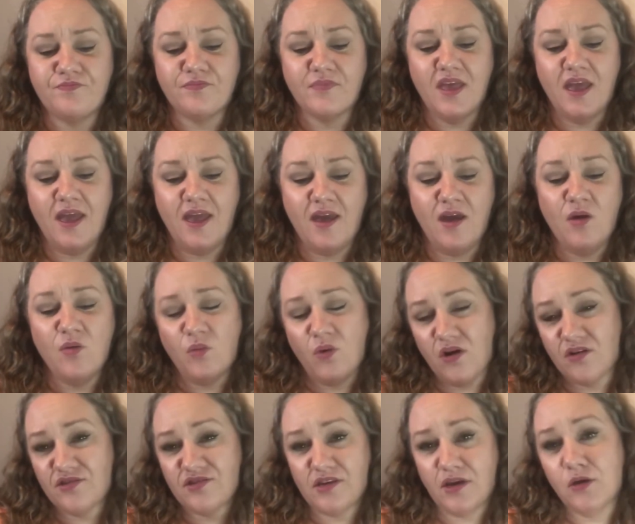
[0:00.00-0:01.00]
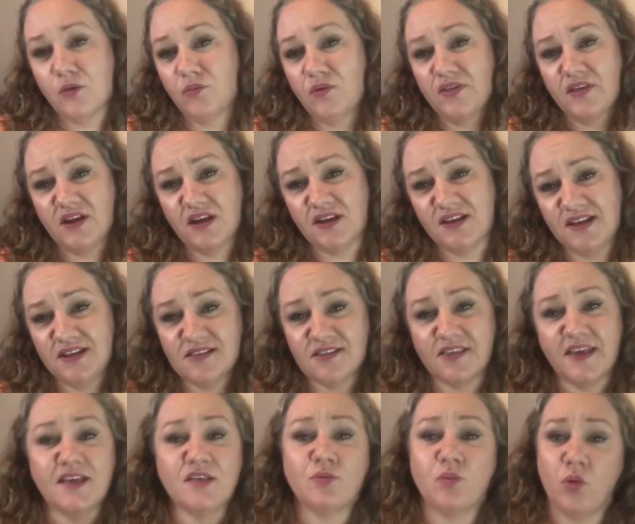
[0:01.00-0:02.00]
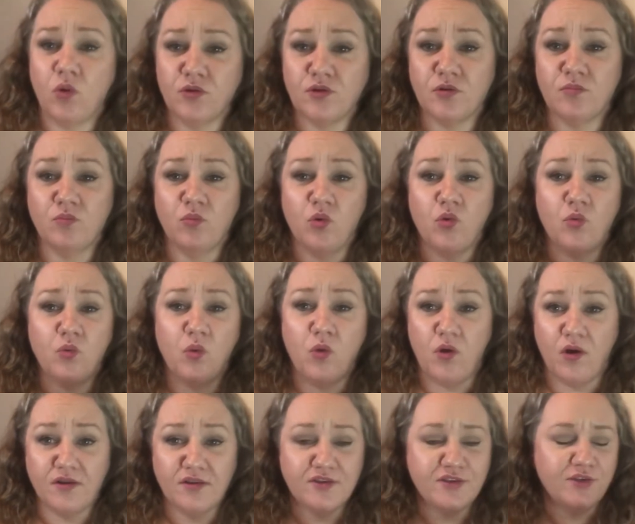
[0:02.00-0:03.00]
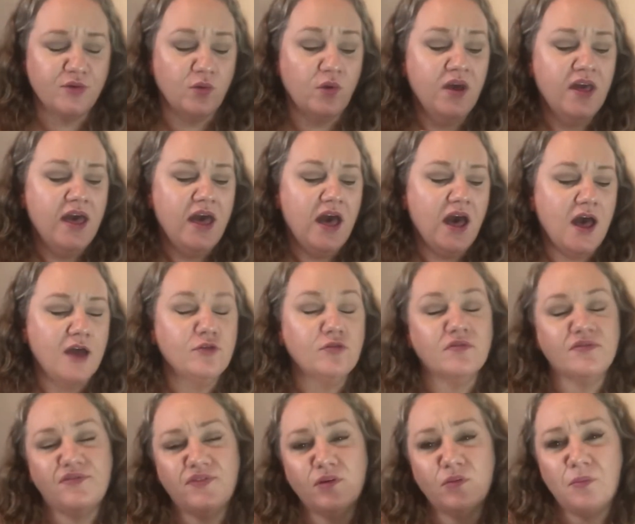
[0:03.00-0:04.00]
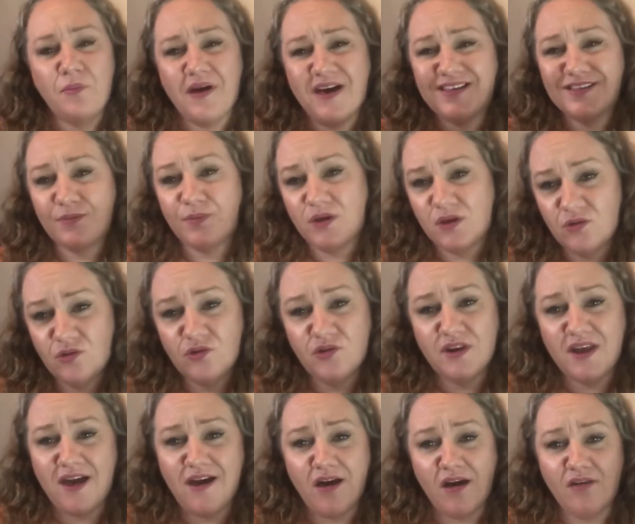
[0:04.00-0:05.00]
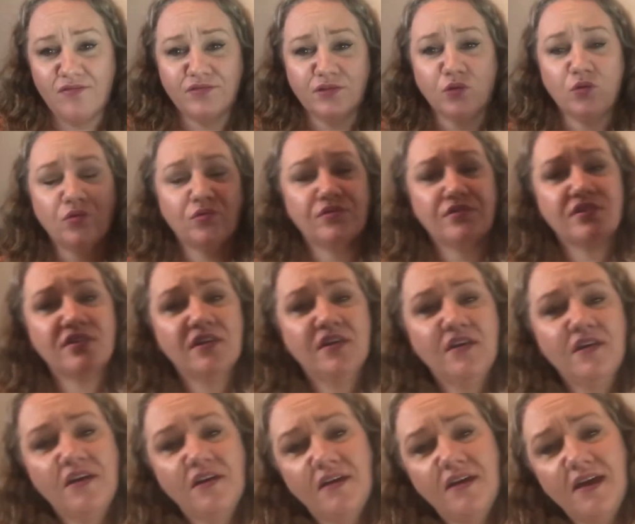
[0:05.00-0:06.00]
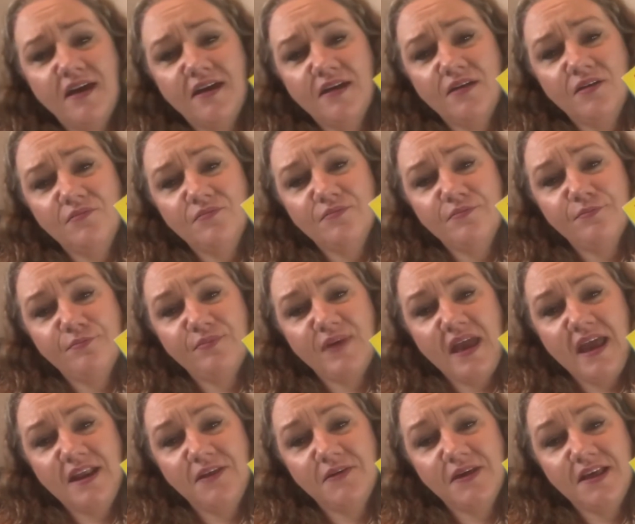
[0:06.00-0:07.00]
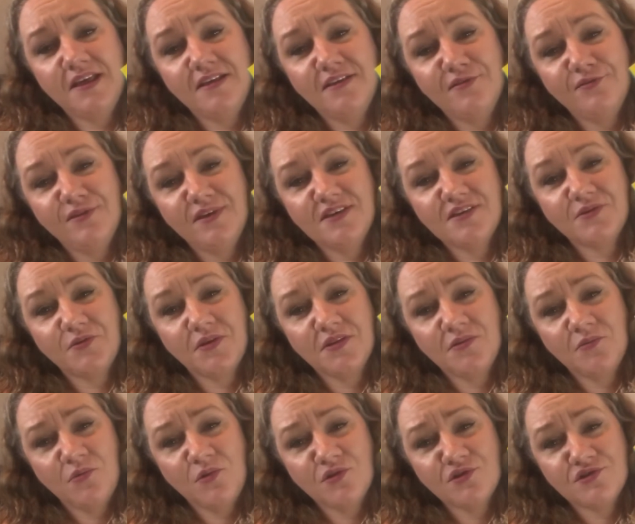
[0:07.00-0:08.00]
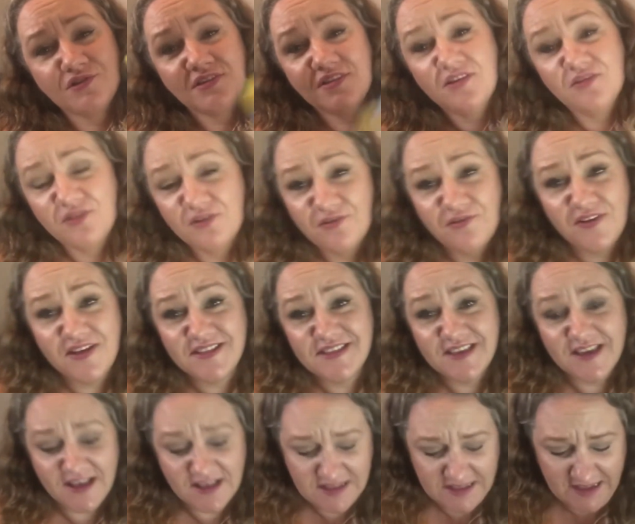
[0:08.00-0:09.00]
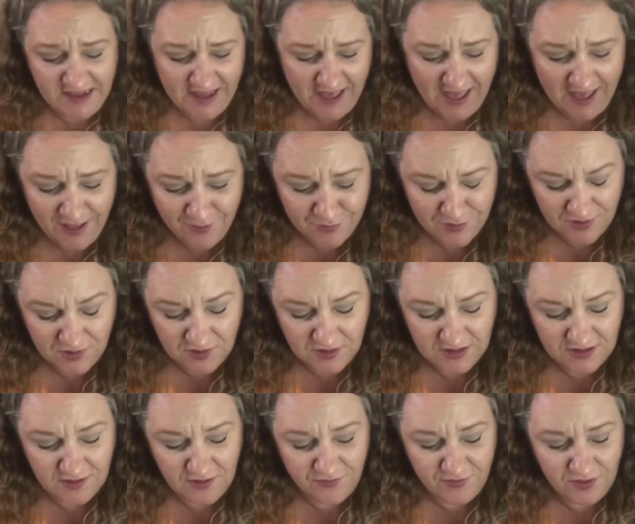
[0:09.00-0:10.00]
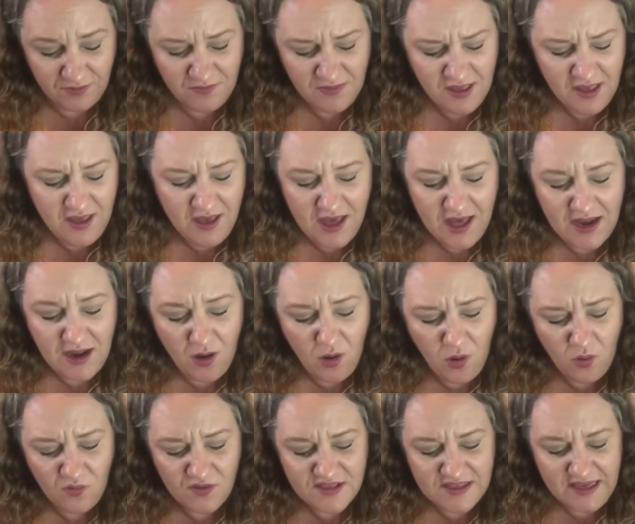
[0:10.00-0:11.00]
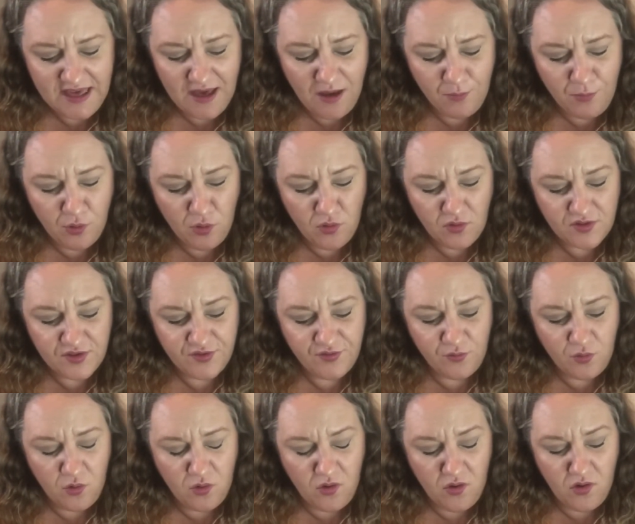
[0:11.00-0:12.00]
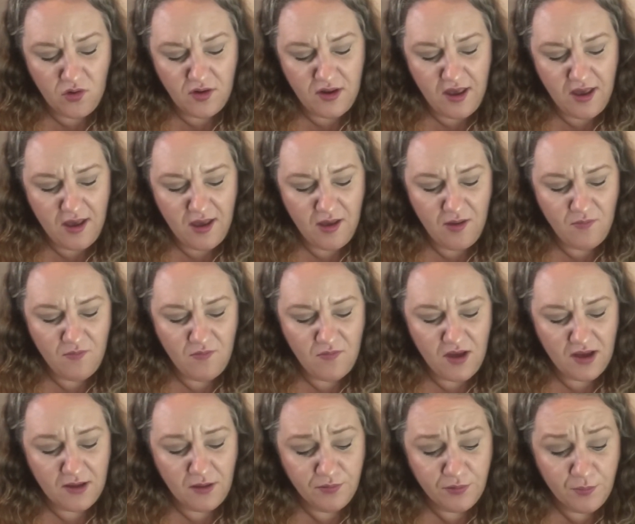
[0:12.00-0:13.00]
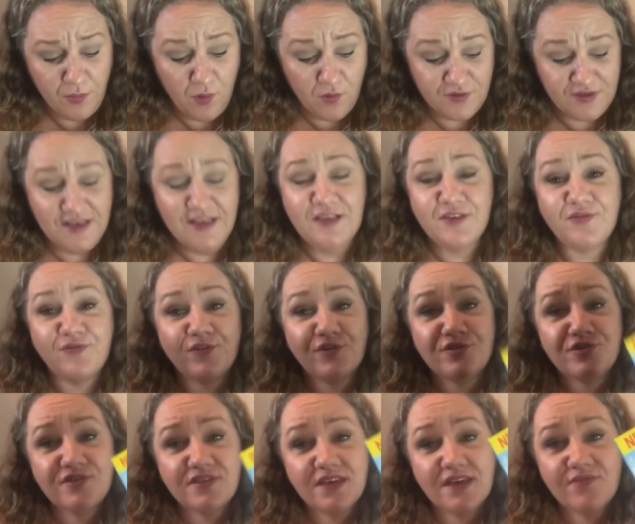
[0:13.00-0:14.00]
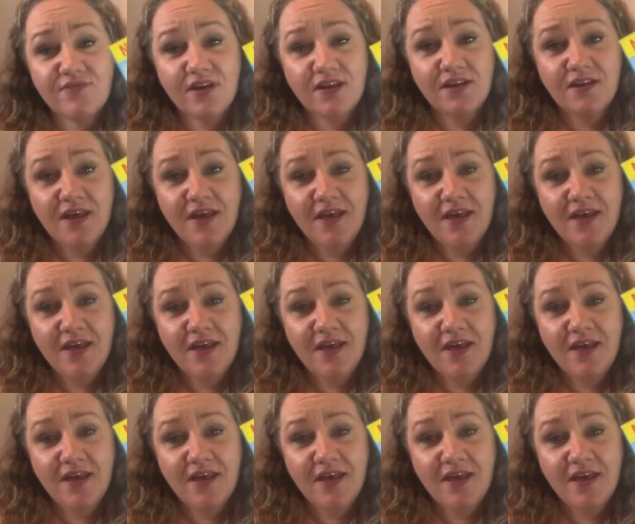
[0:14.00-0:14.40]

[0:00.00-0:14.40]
It works out whether it needs less water or more water, so I don't feel bad about doing a half load. But anyway, these go in the washing. They're fantastic. I absolutely love them, and I always get a box for a couple of boxes for Stephen,